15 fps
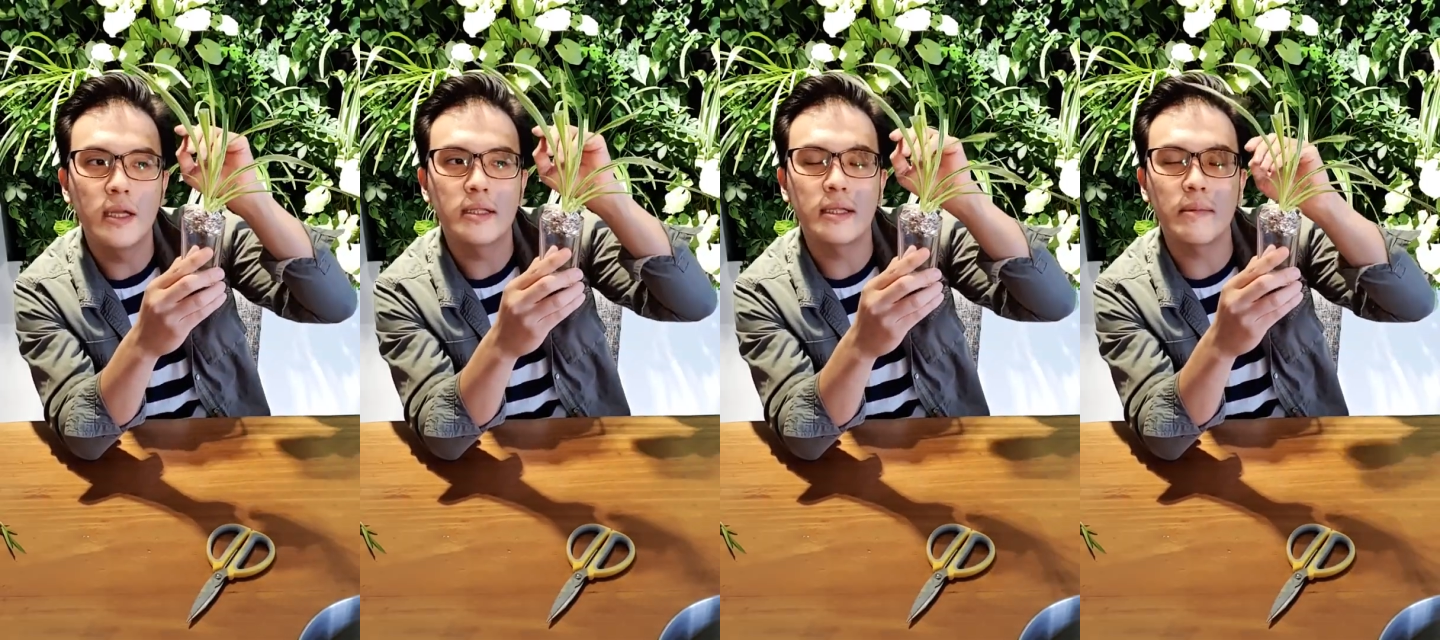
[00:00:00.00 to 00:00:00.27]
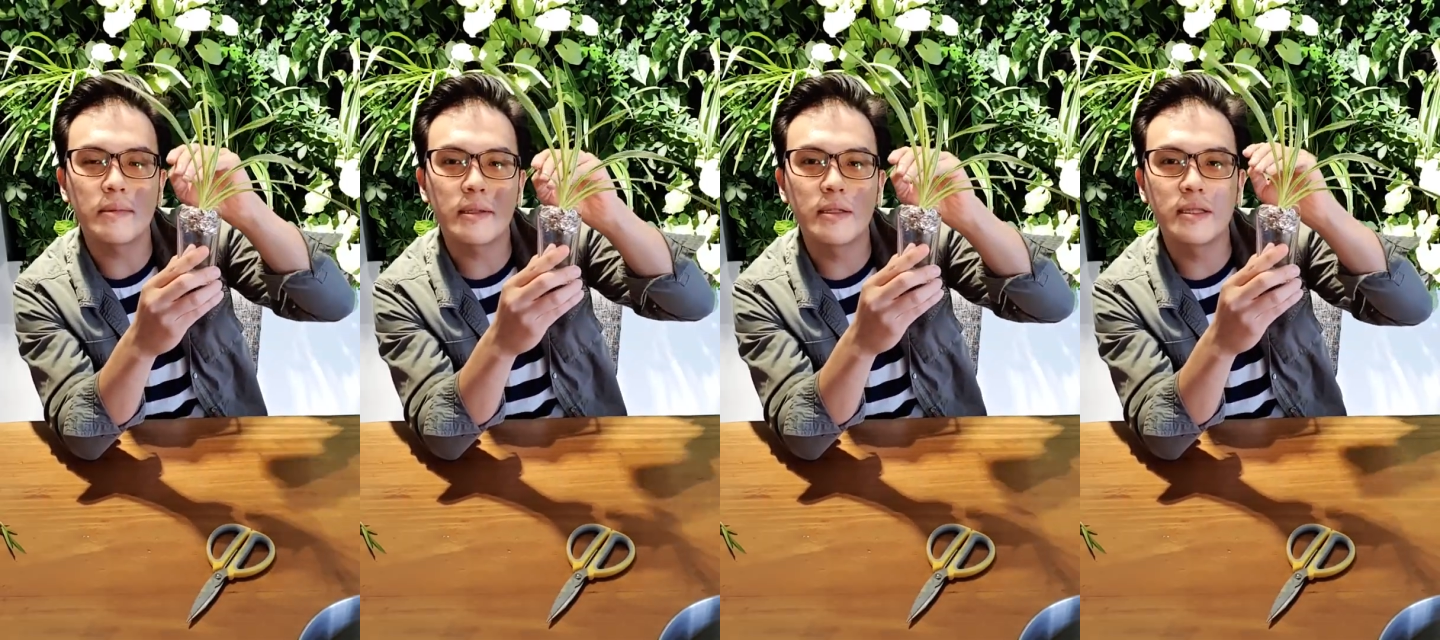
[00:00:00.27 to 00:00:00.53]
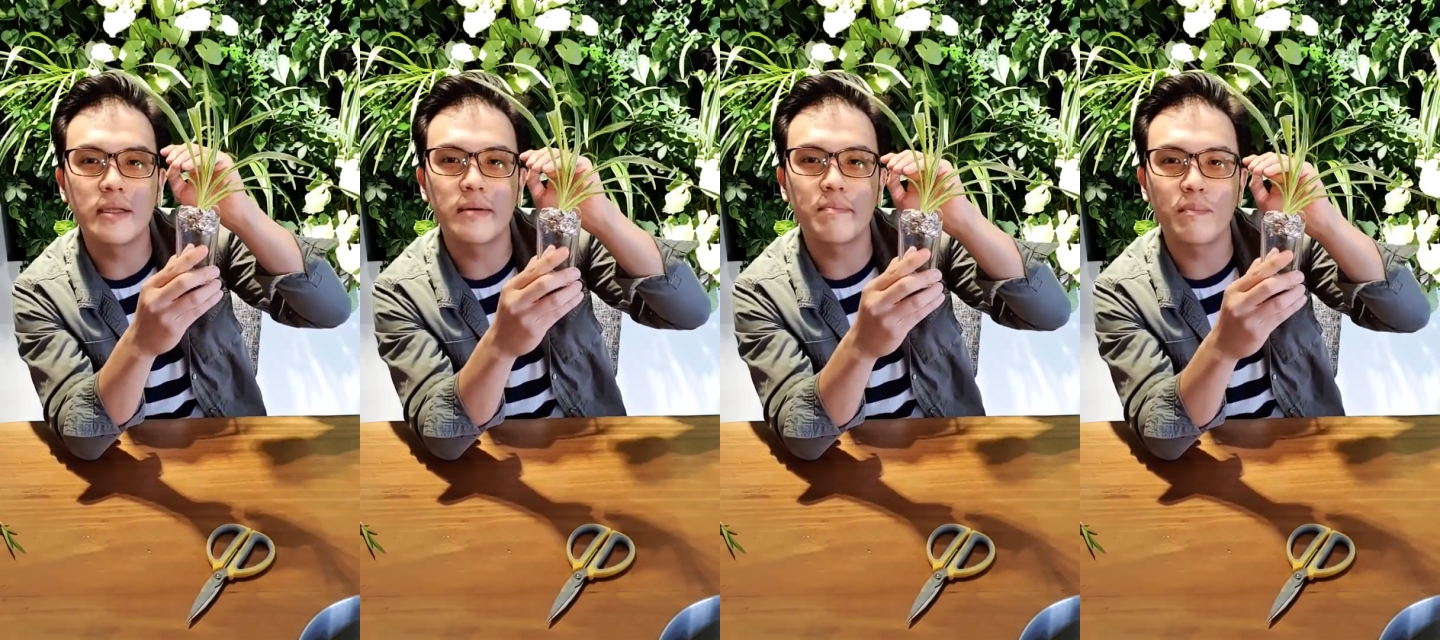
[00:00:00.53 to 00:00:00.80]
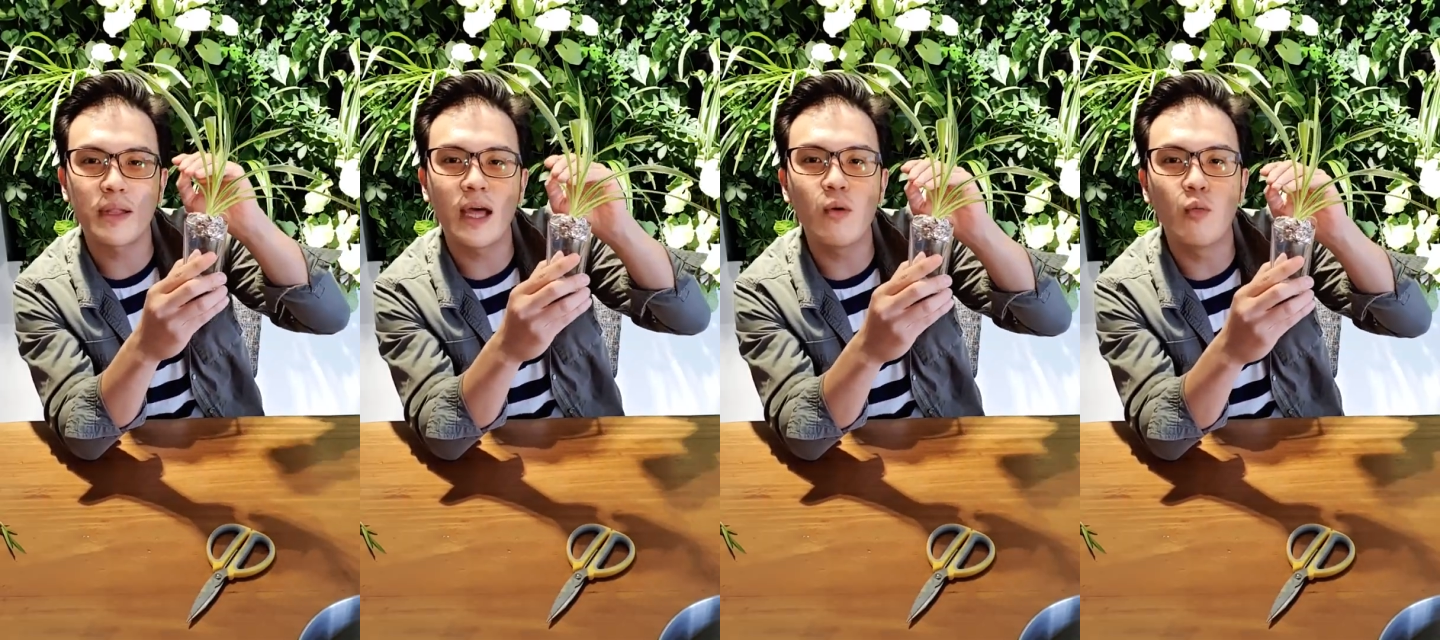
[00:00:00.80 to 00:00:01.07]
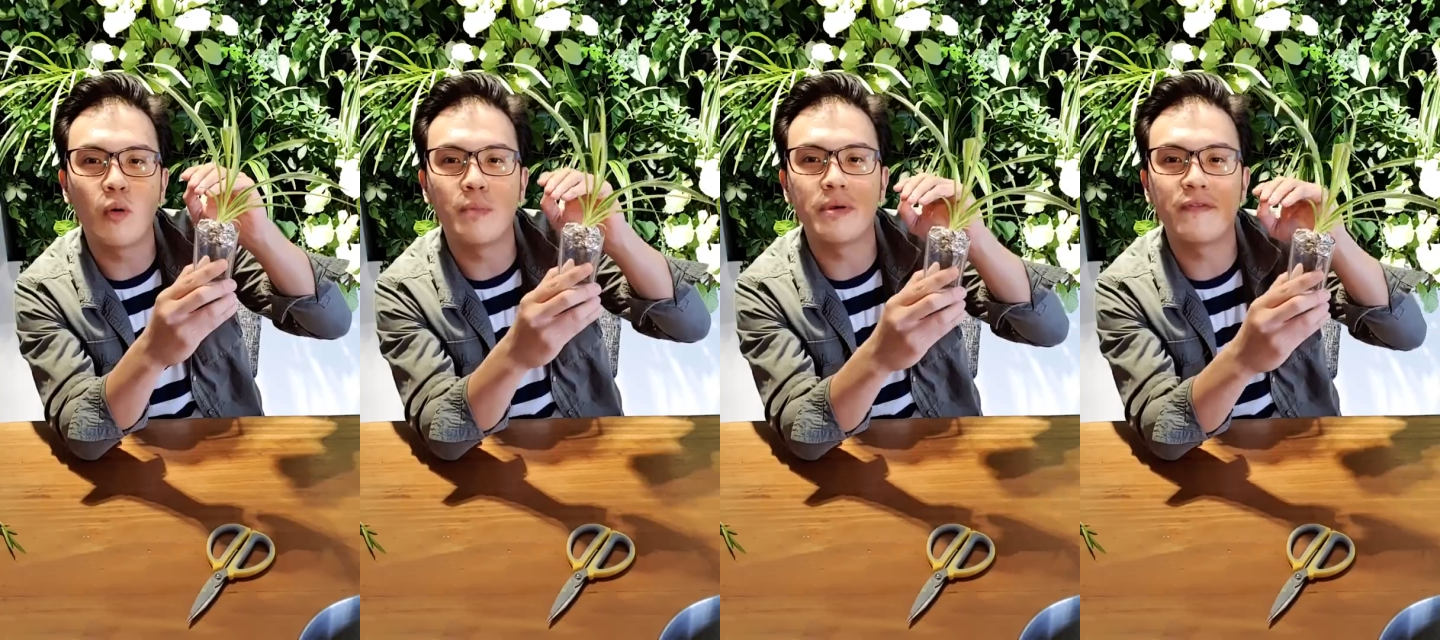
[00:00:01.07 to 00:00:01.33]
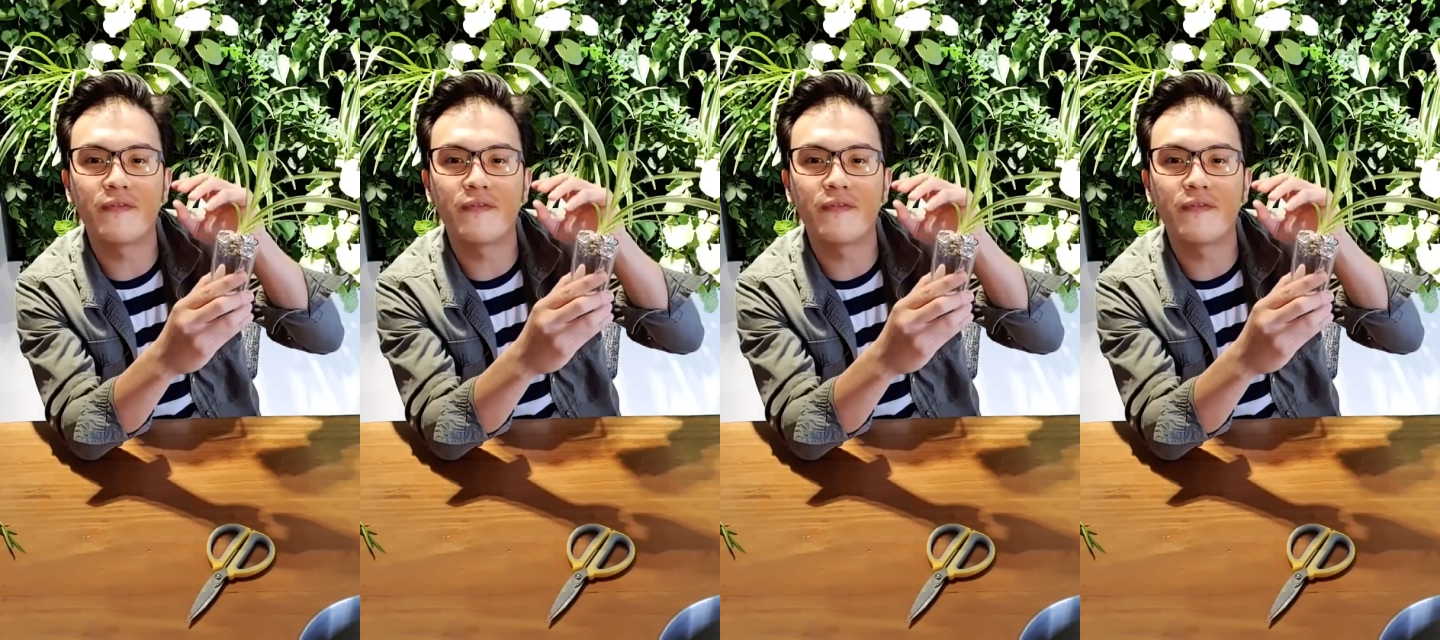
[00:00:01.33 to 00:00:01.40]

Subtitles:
the plant will be